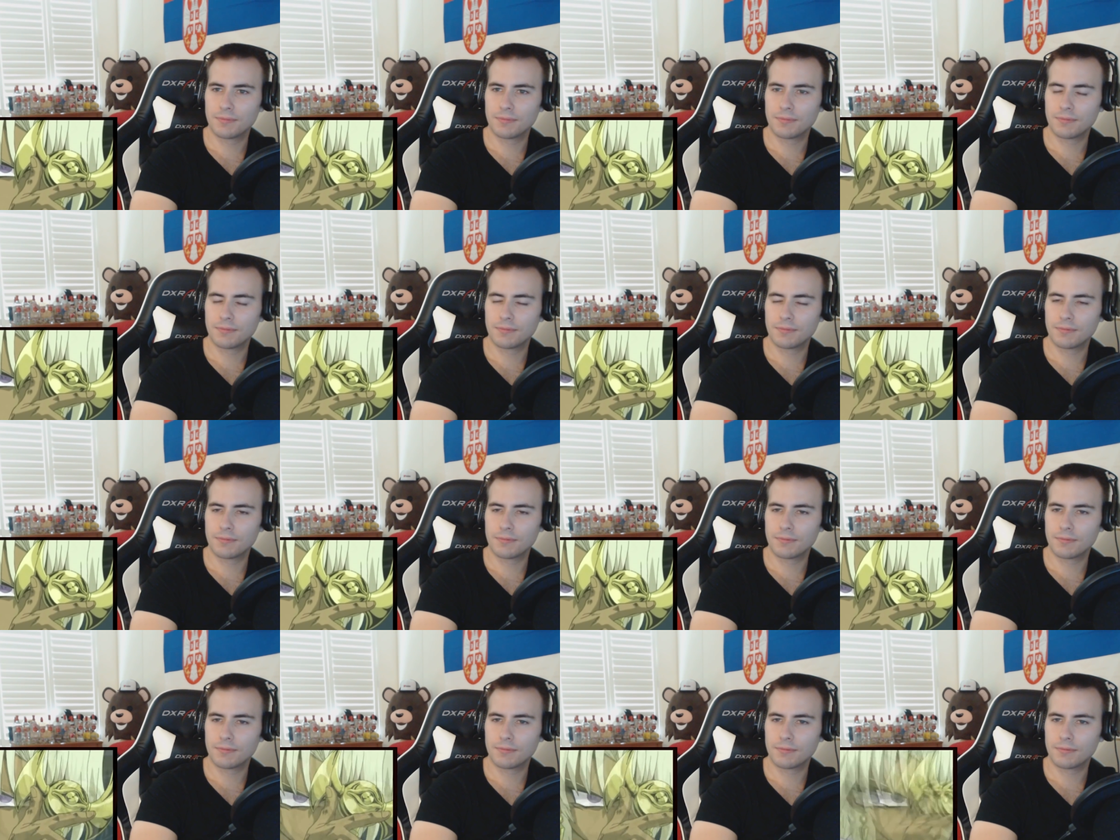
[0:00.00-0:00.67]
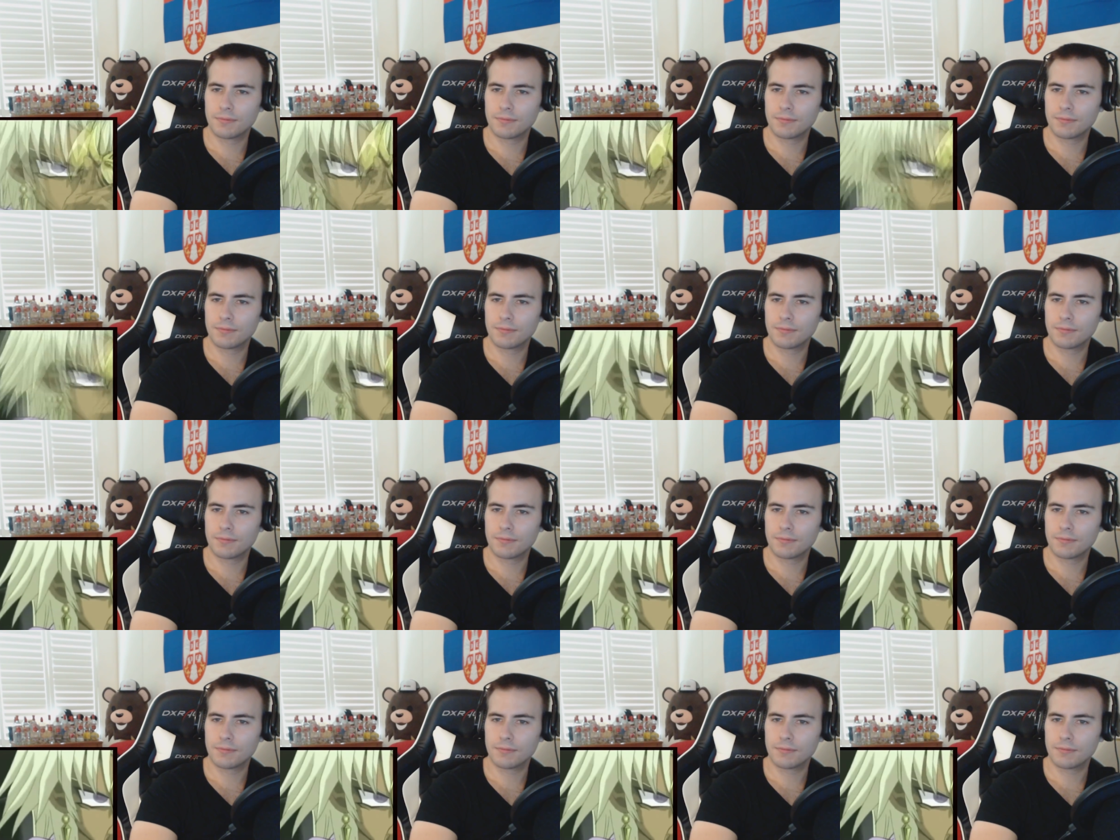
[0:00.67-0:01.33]
nothing to me.
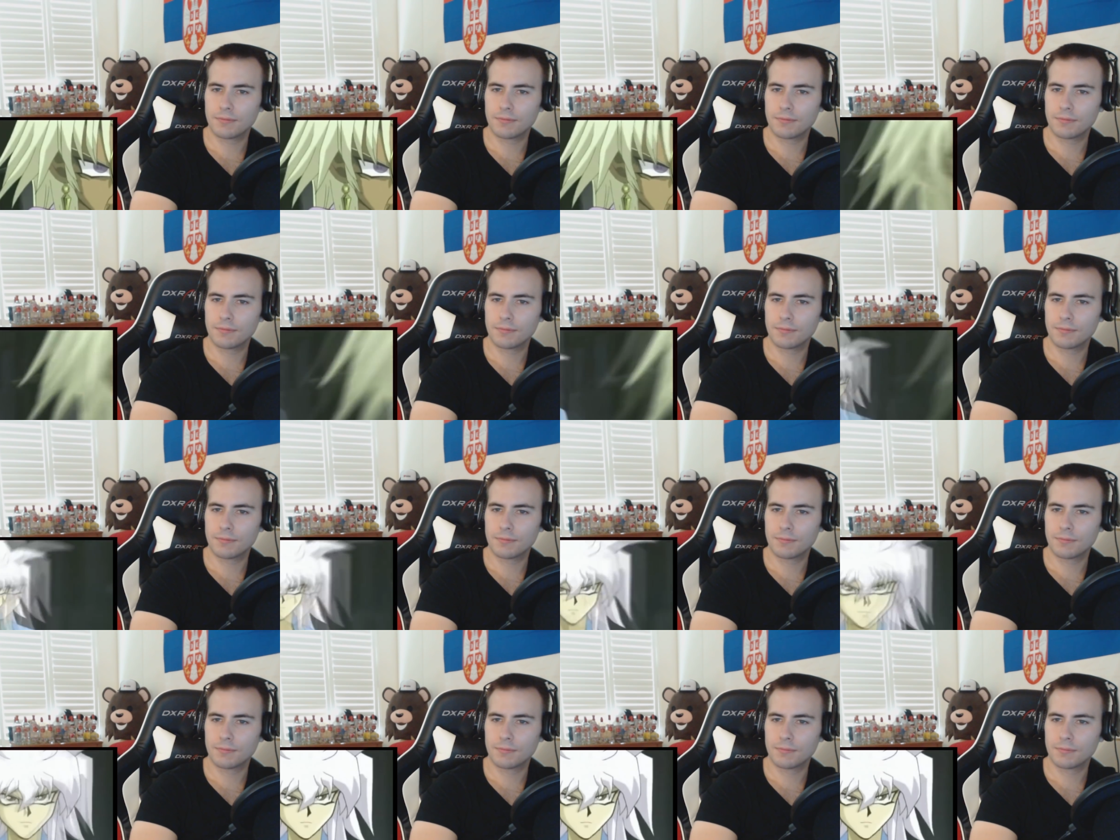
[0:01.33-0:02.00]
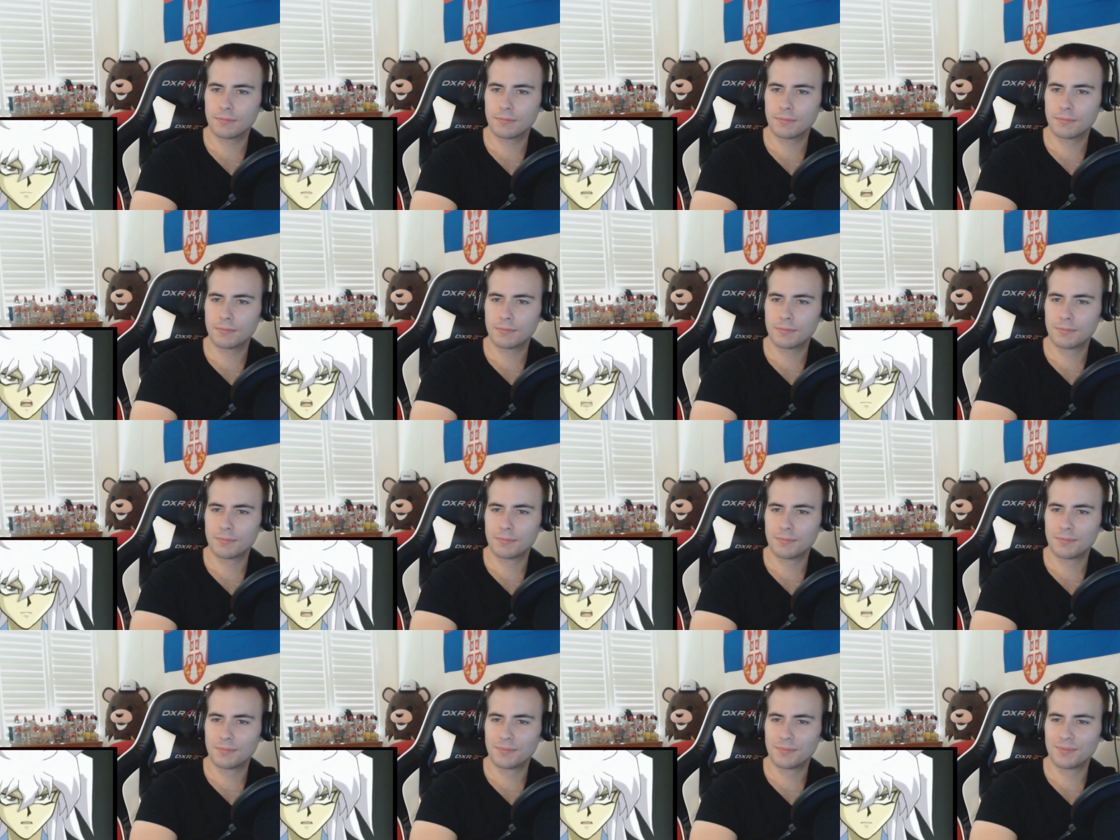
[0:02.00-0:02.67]
I don't
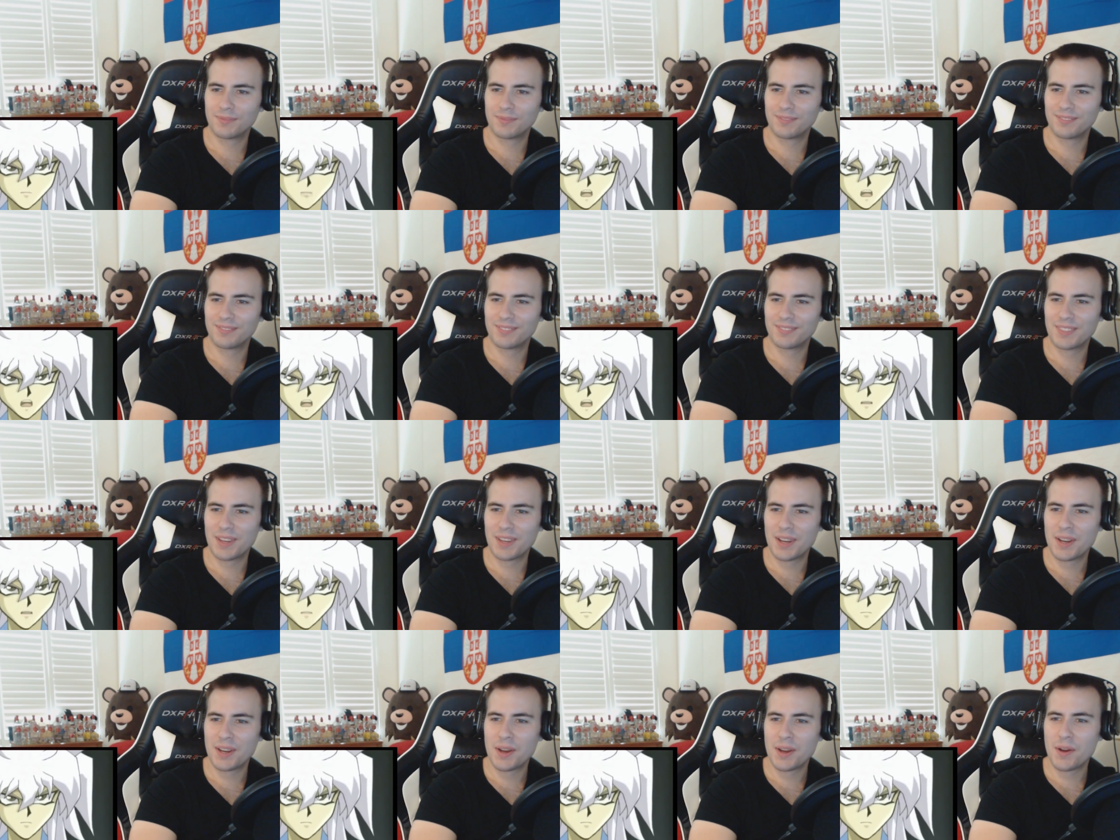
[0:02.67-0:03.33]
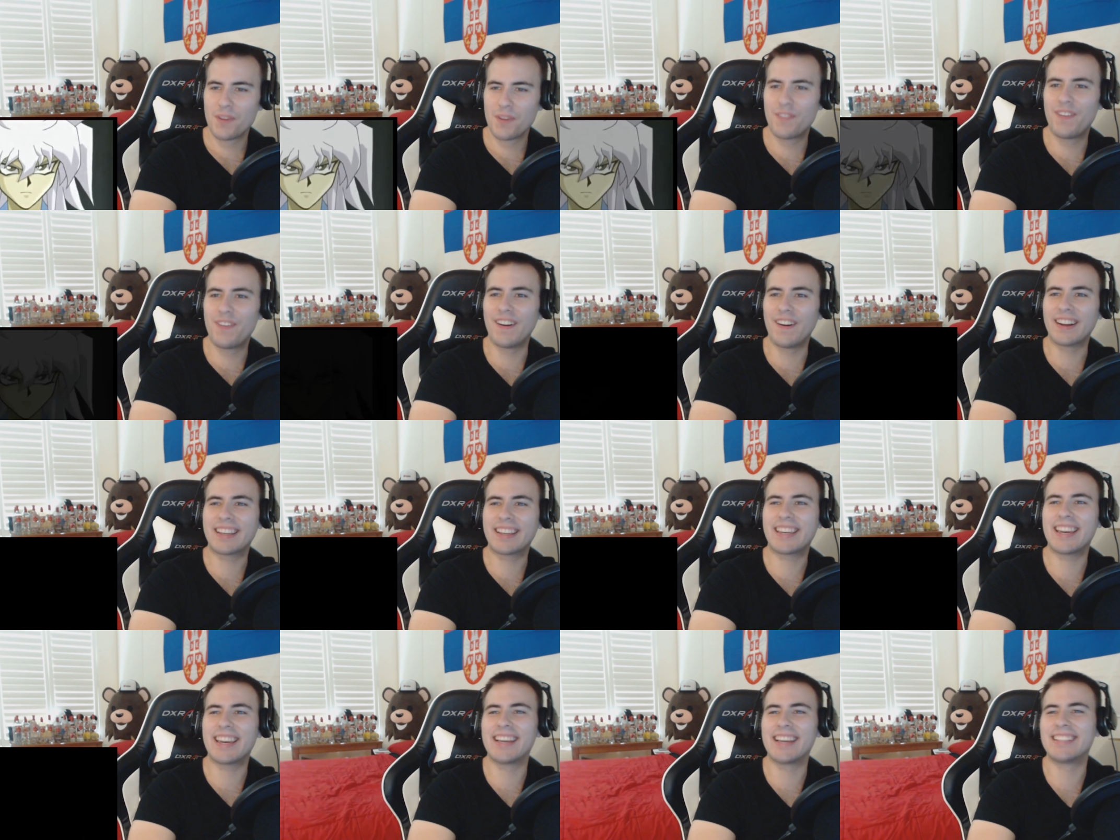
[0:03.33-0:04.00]
care.
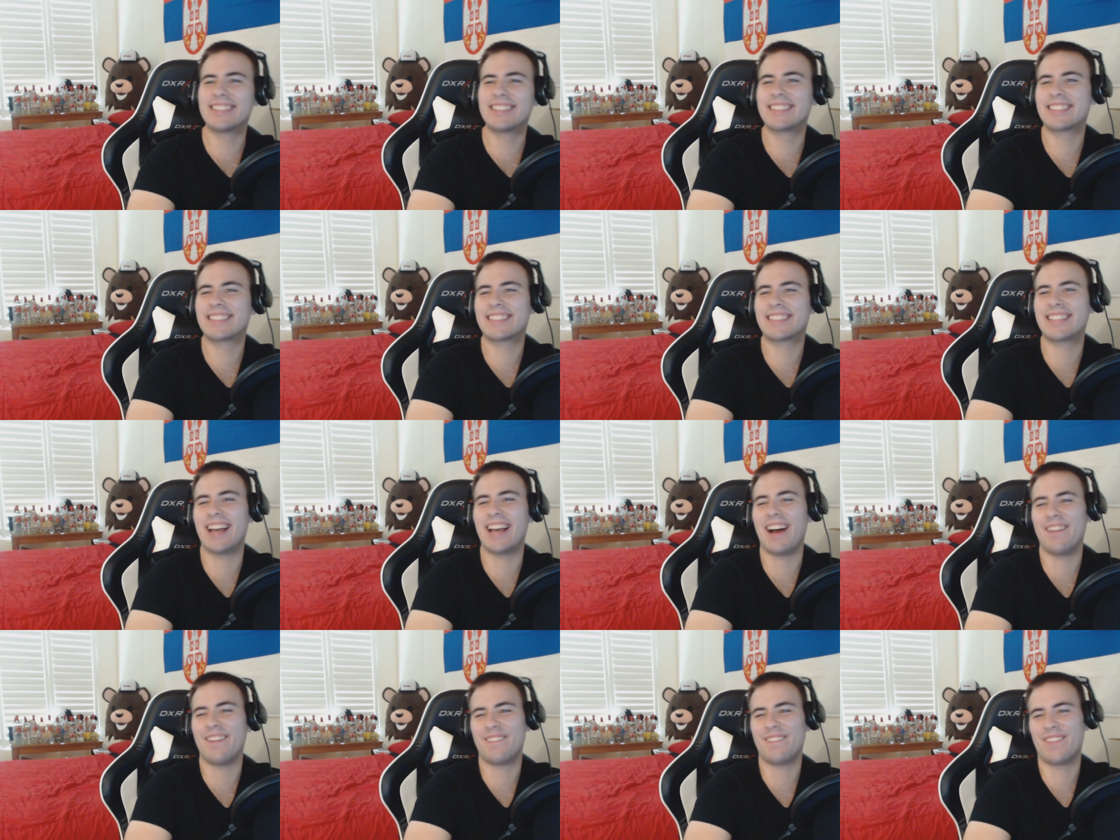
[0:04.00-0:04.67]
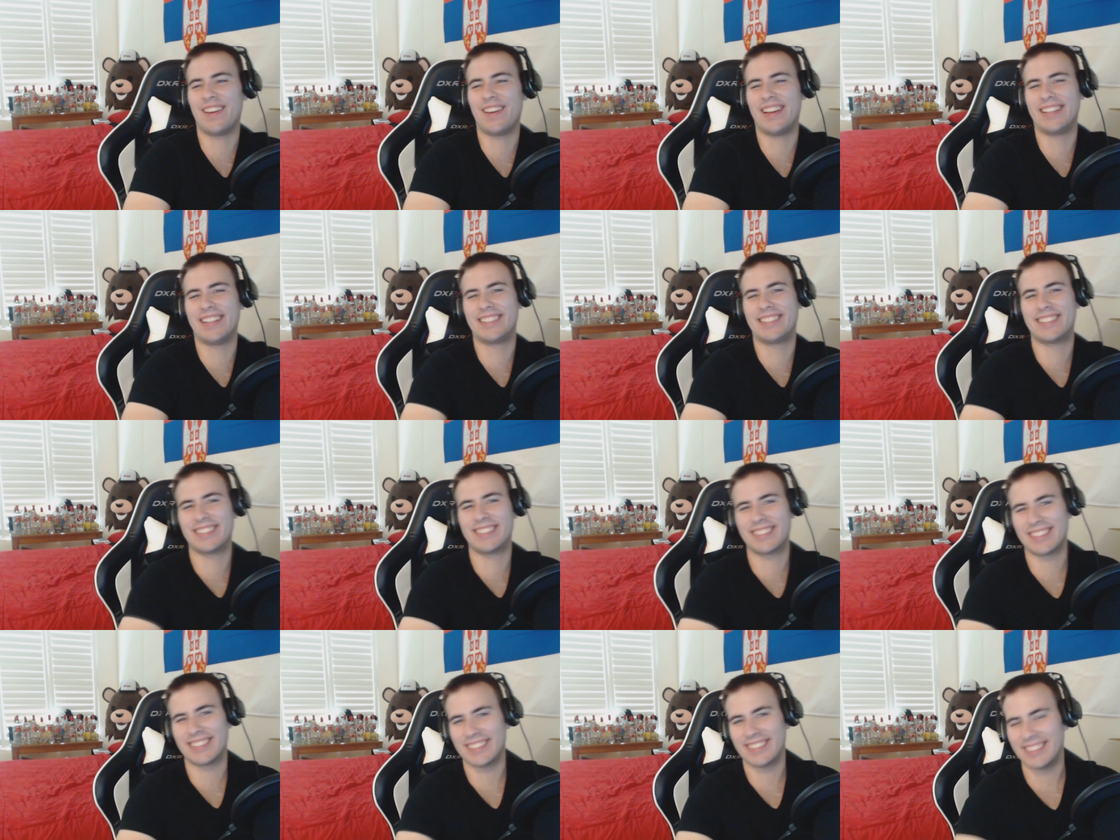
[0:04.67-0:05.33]
Fucking
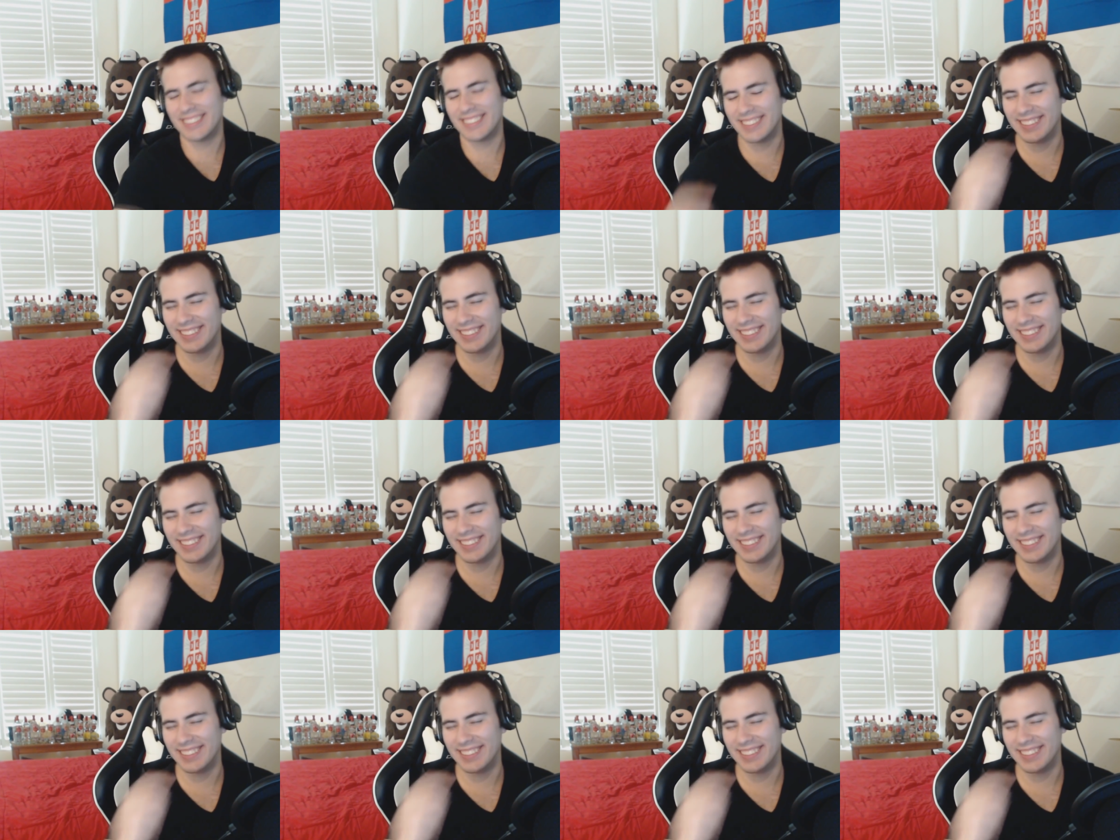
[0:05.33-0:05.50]
savage.